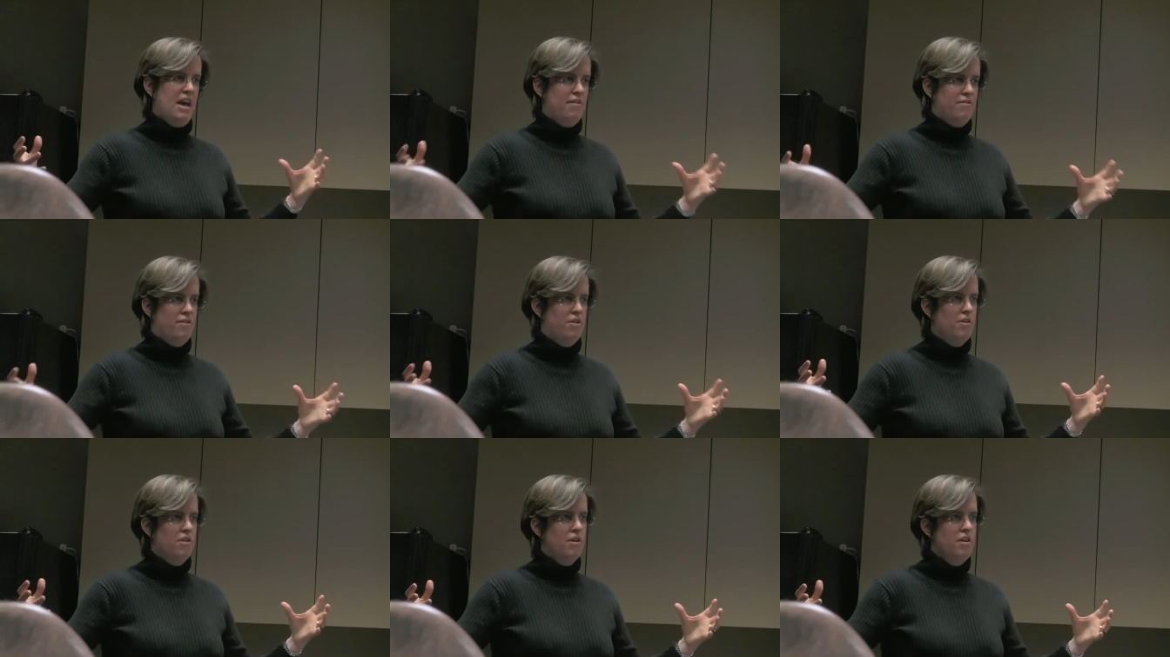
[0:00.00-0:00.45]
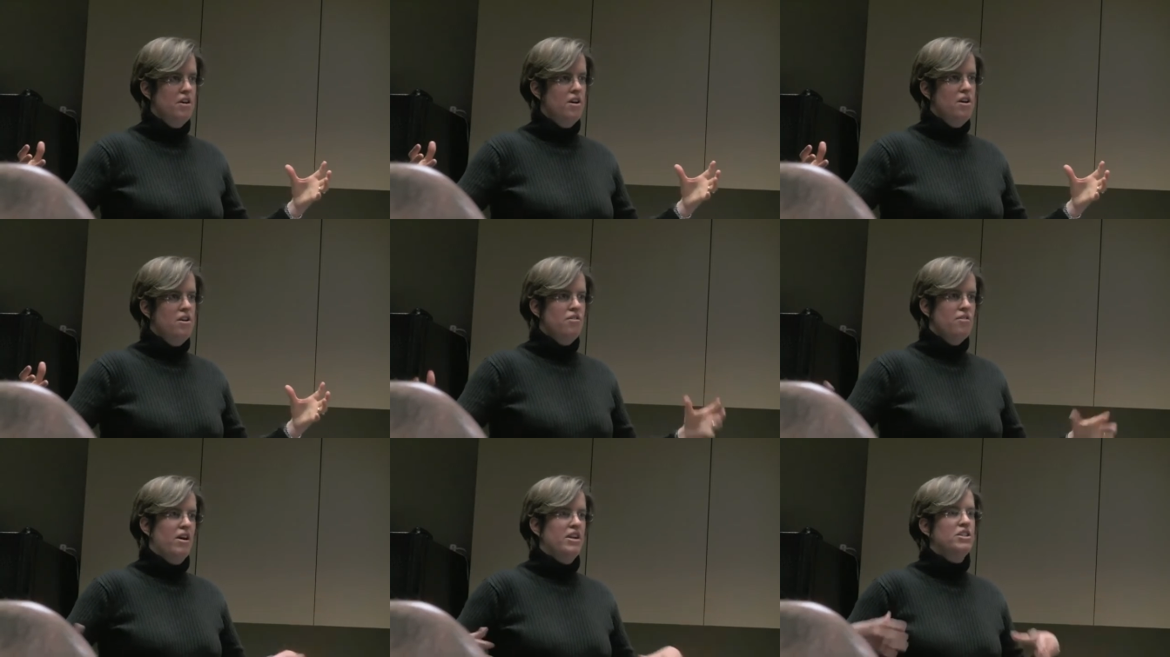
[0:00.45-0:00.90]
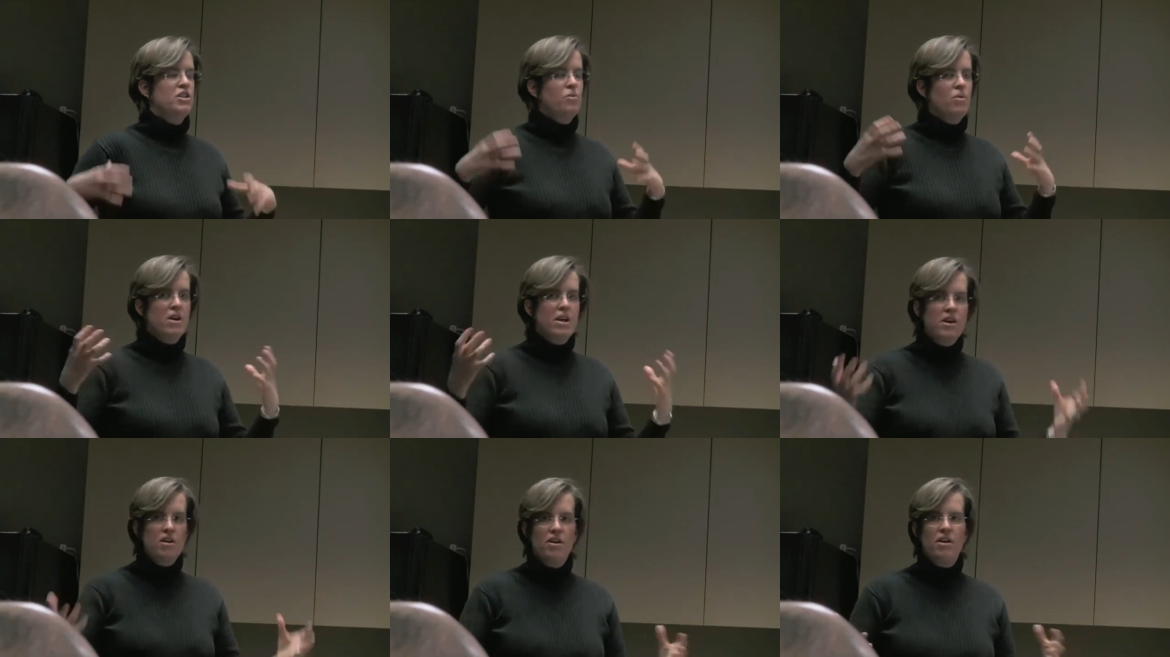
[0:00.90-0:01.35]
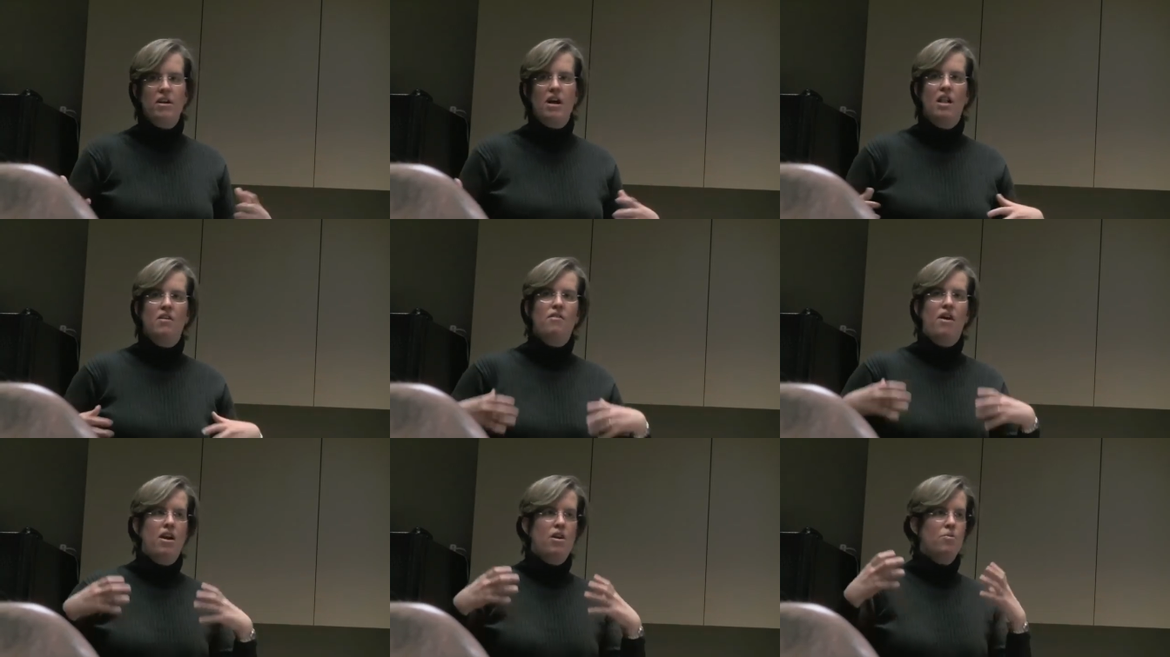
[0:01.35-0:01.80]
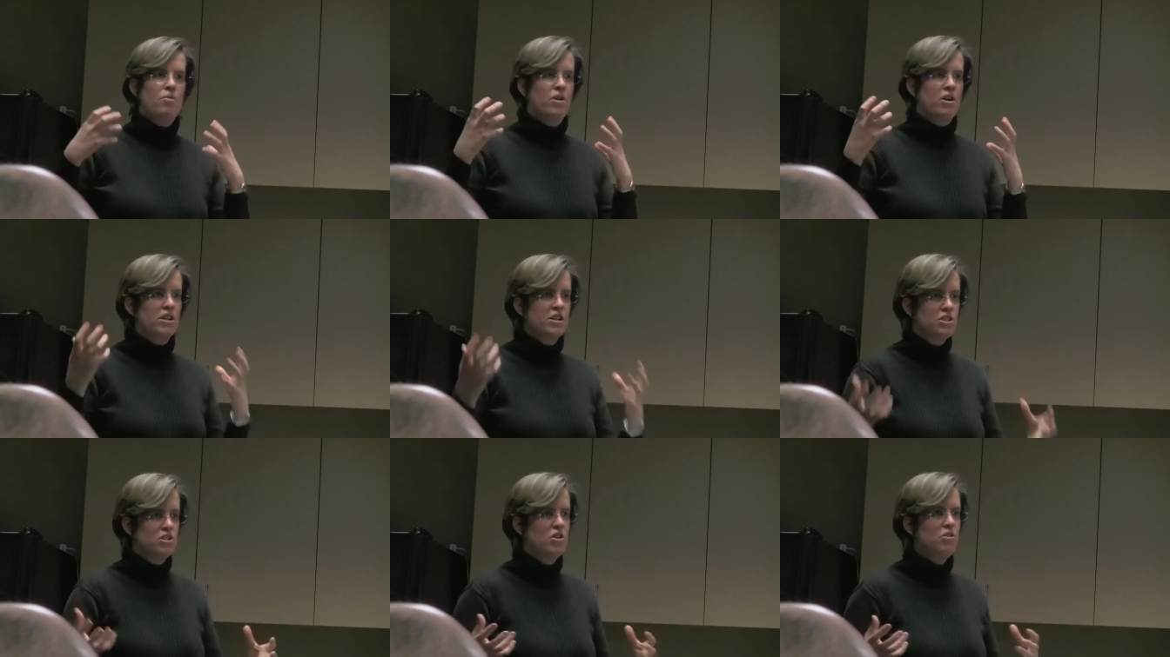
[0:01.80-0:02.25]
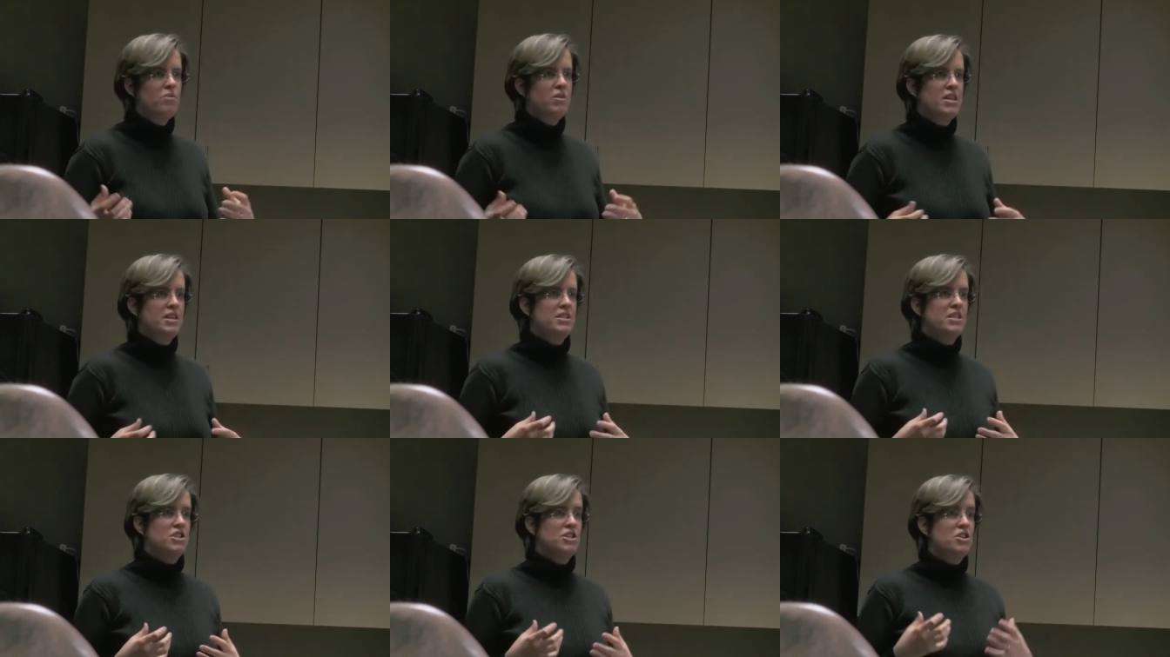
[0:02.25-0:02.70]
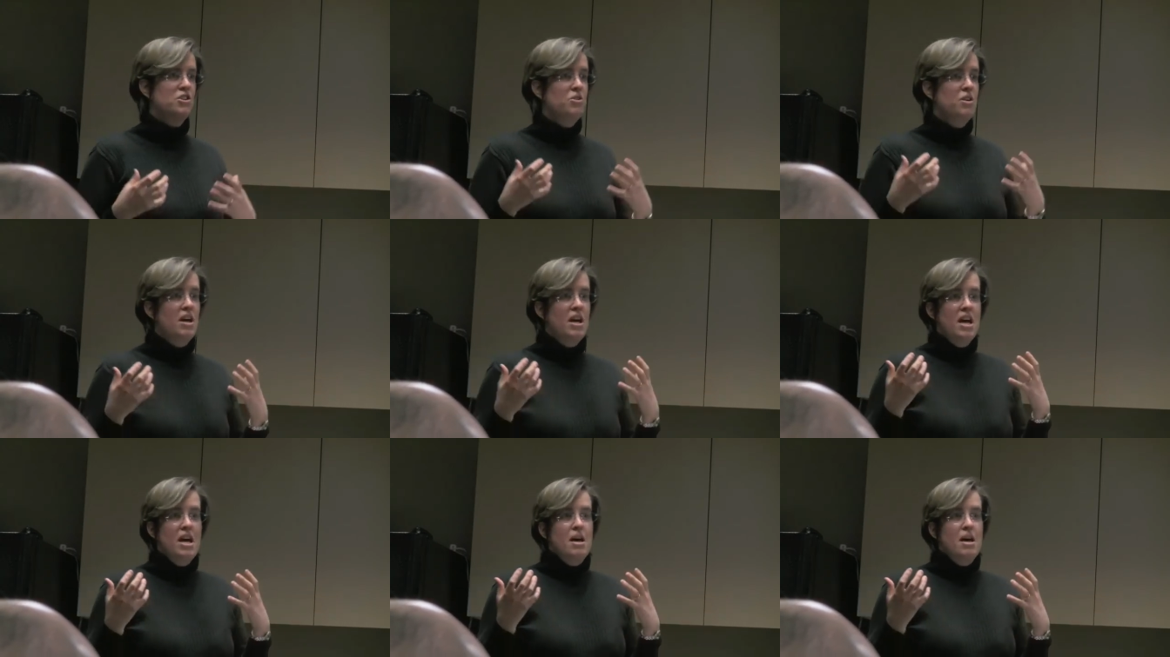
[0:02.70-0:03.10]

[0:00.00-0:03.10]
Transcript: effort, right? So we're here in Colorado, we're concerned with this issue,